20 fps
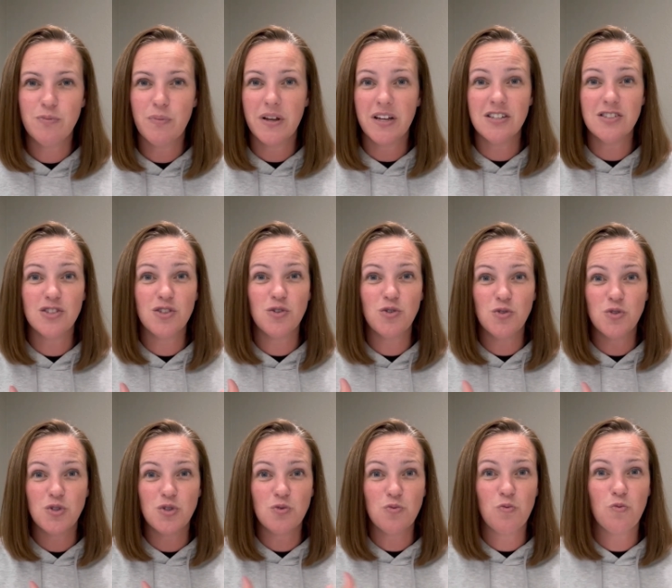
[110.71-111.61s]
Because
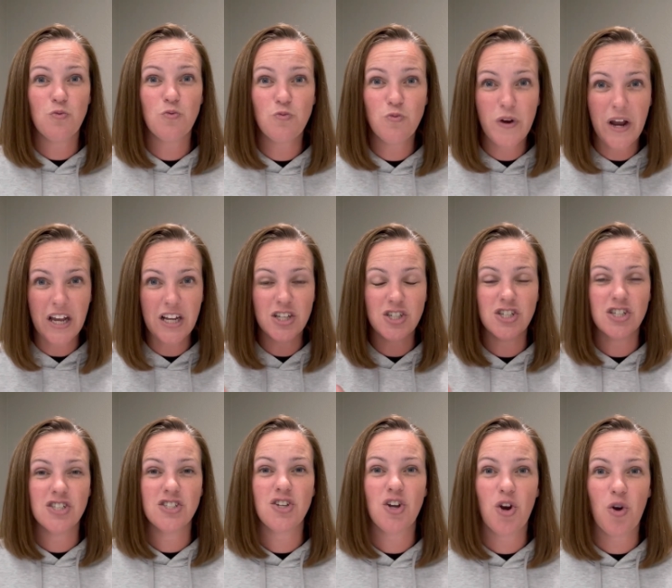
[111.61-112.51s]
those
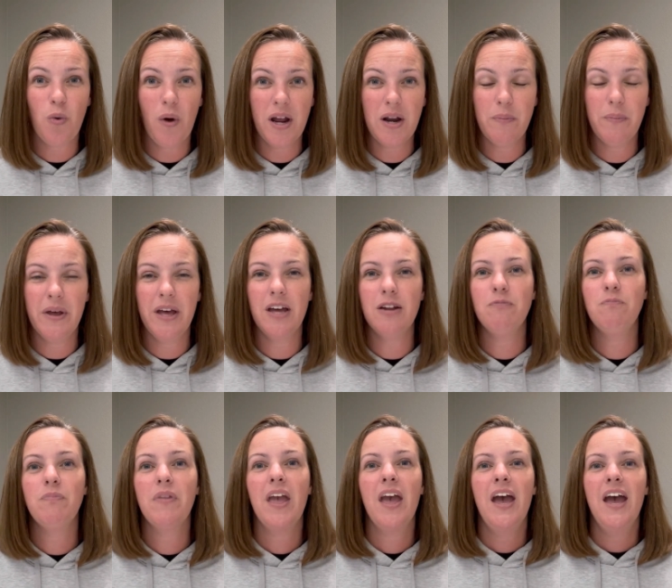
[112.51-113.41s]
ranges are quite a bit.
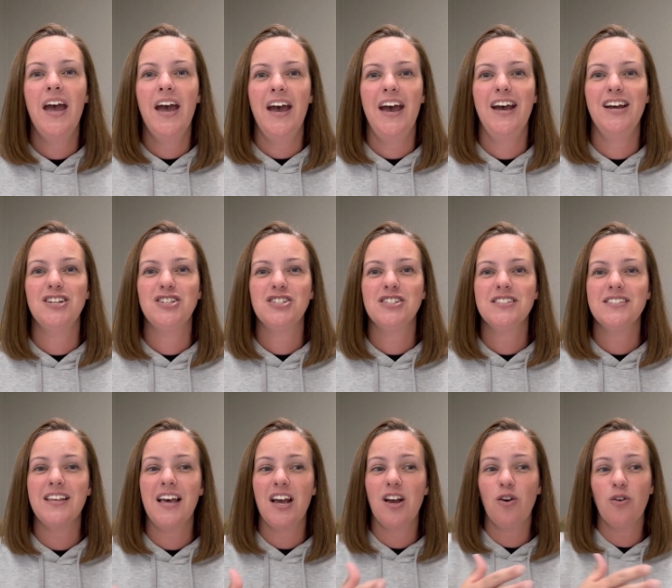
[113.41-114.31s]
And she's
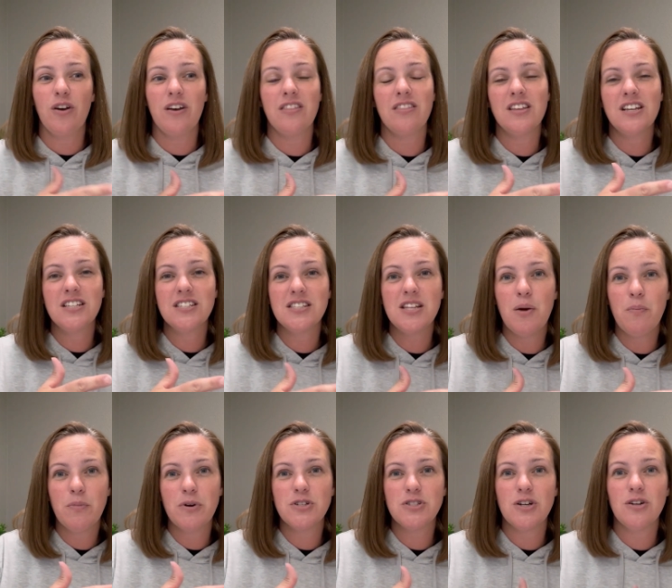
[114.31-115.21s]
like, okay, these
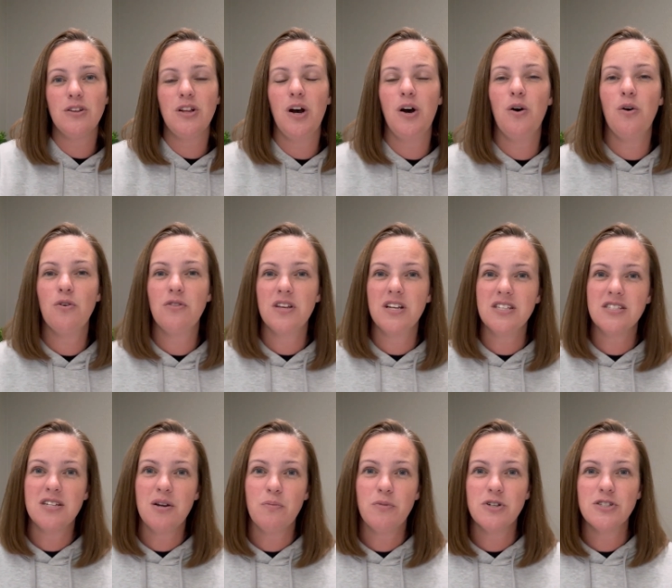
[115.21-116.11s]
numbers are low, these
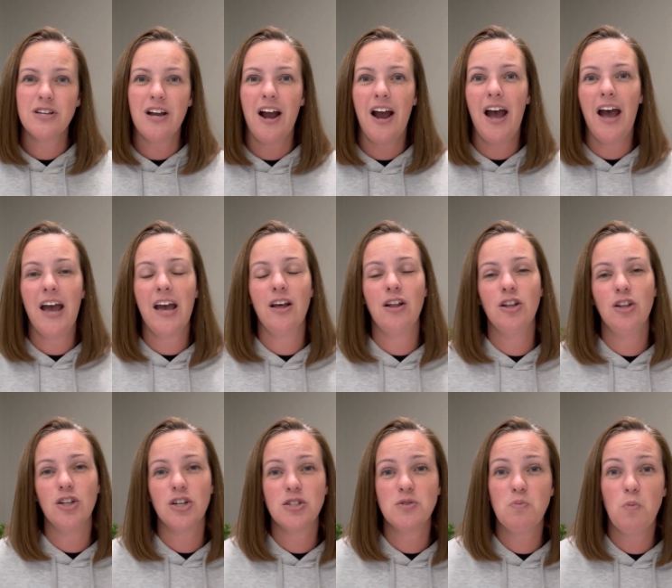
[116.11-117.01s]
numbers are high, it
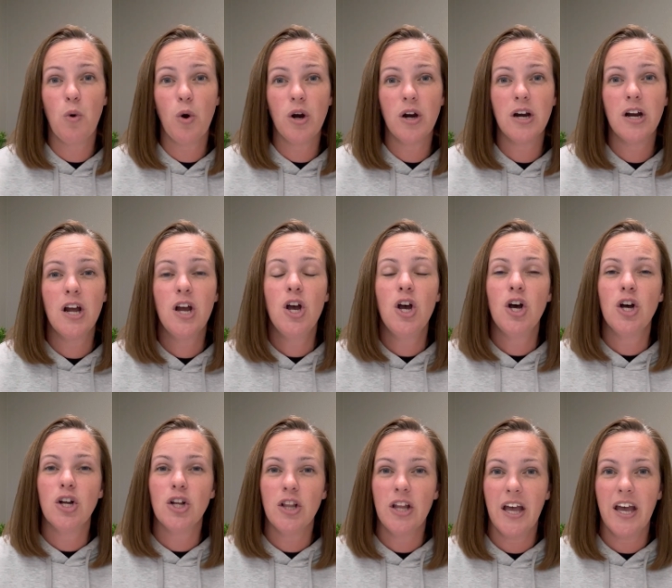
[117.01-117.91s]
looks more
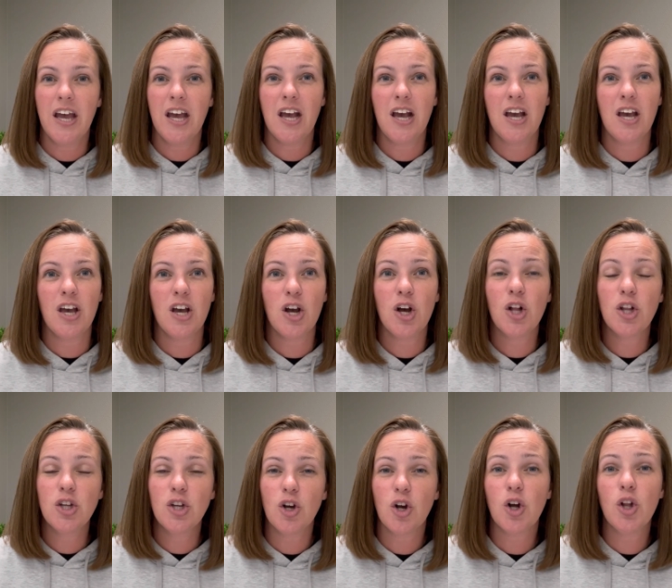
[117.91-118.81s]
like
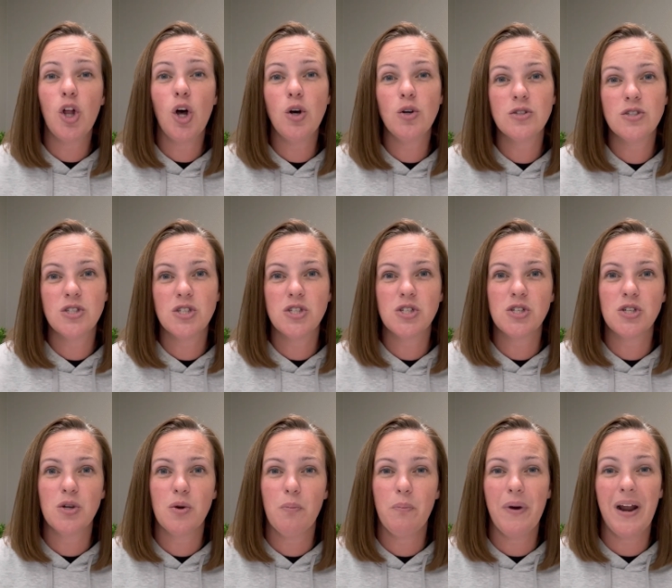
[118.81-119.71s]
you're close
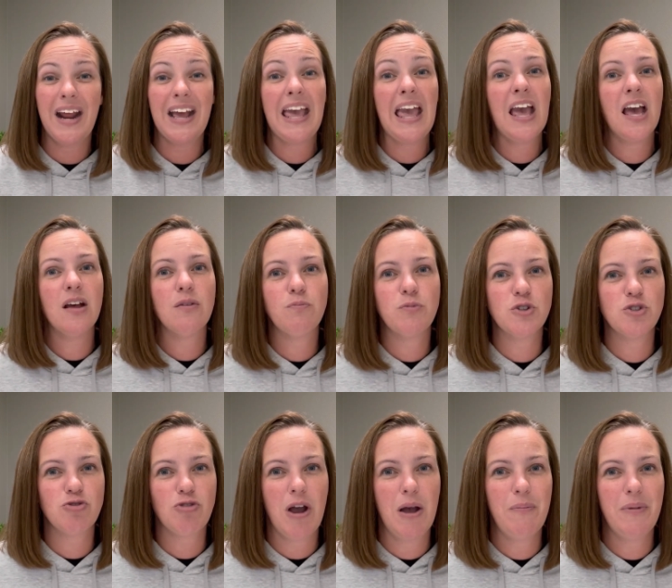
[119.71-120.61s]
to, but I can't
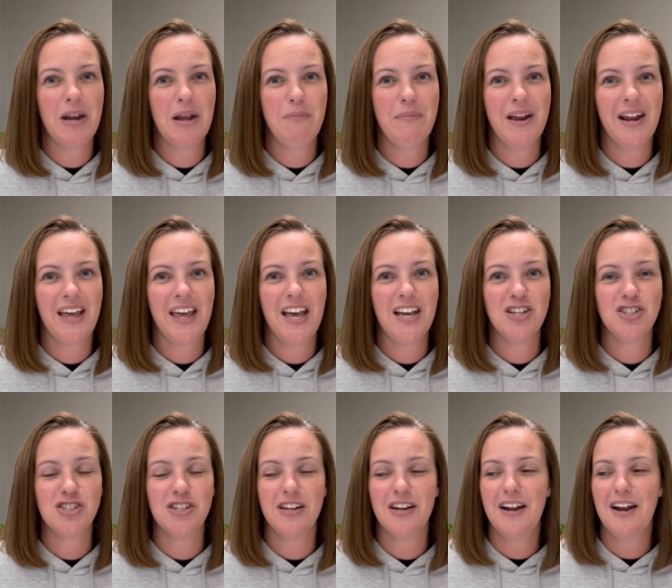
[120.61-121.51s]
prescribe any
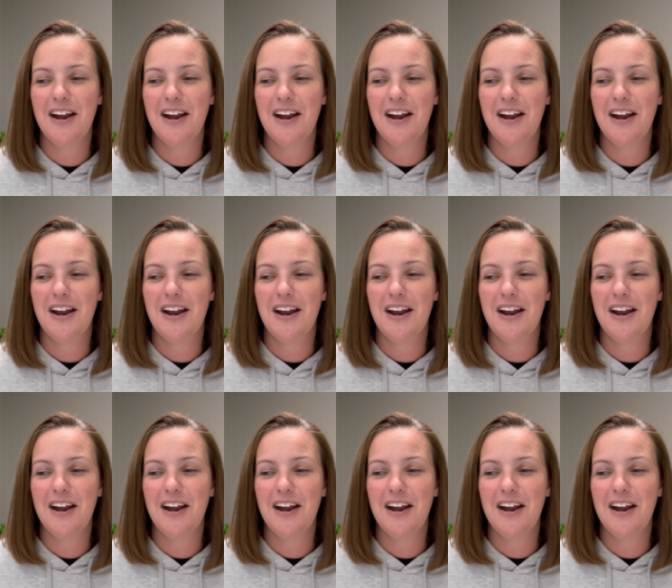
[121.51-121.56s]
medication.